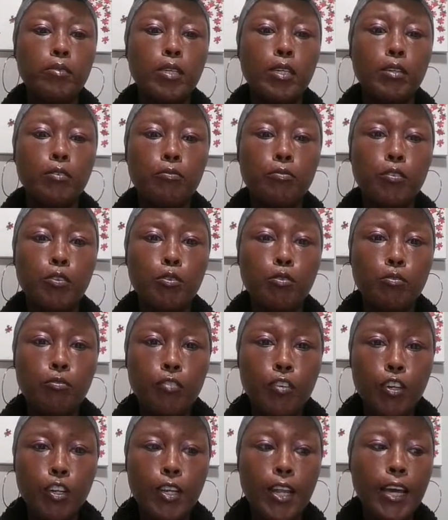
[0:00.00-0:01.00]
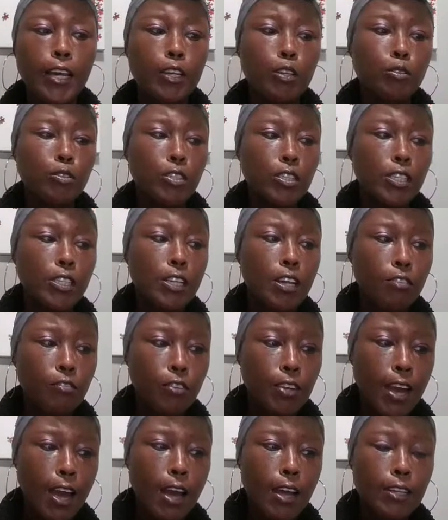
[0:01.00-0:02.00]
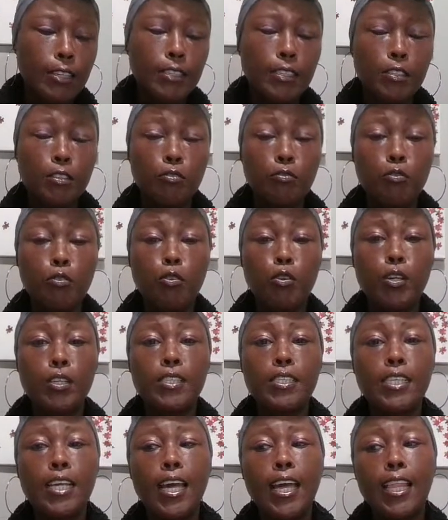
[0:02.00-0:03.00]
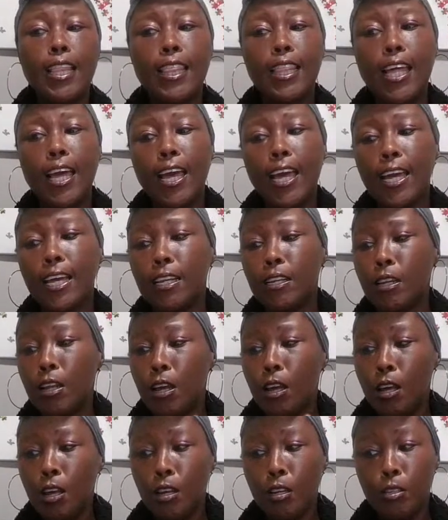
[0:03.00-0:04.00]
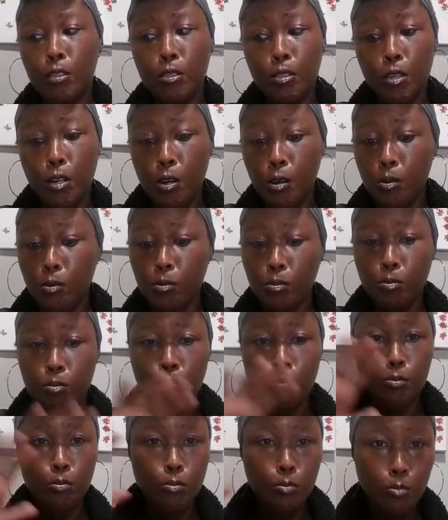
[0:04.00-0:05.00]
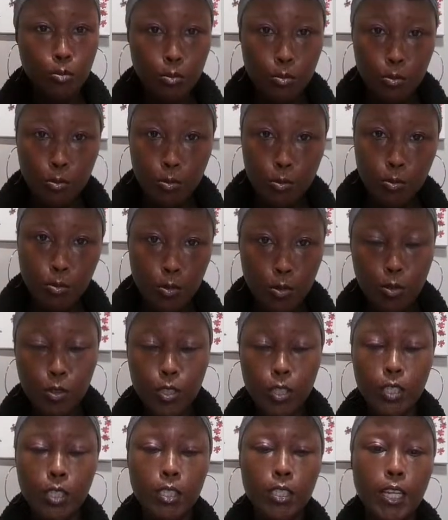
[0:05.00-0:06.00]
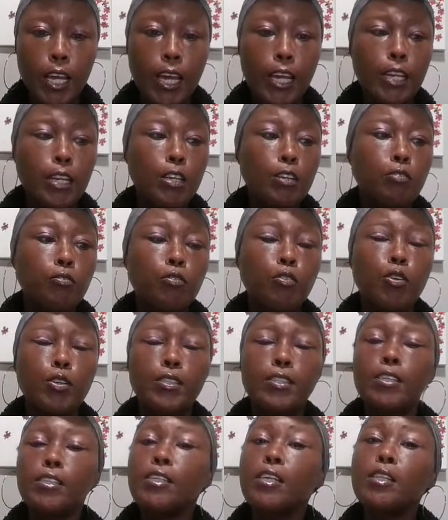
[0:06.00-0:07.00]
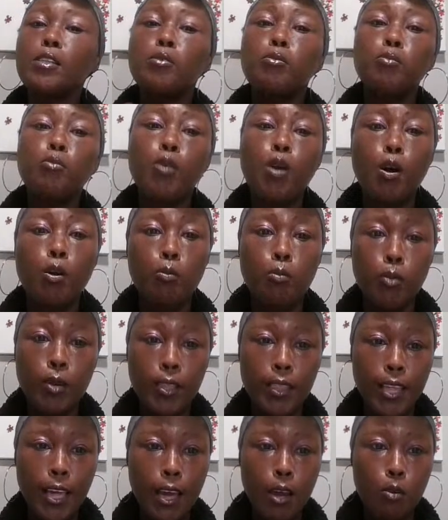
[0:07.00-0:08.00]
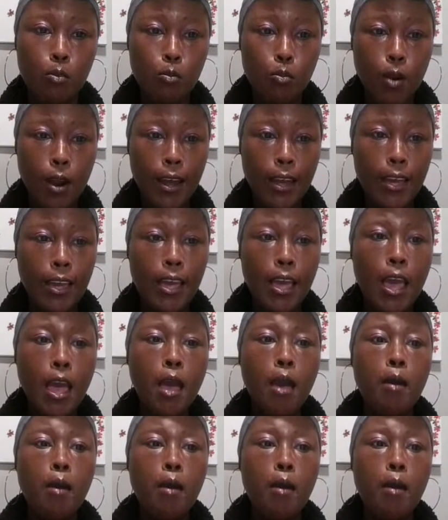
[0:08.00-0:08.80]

If you feel like you should have never gotten divorced and that, you know, you should have stayed the divorce, there's nothing wrong with that. Right.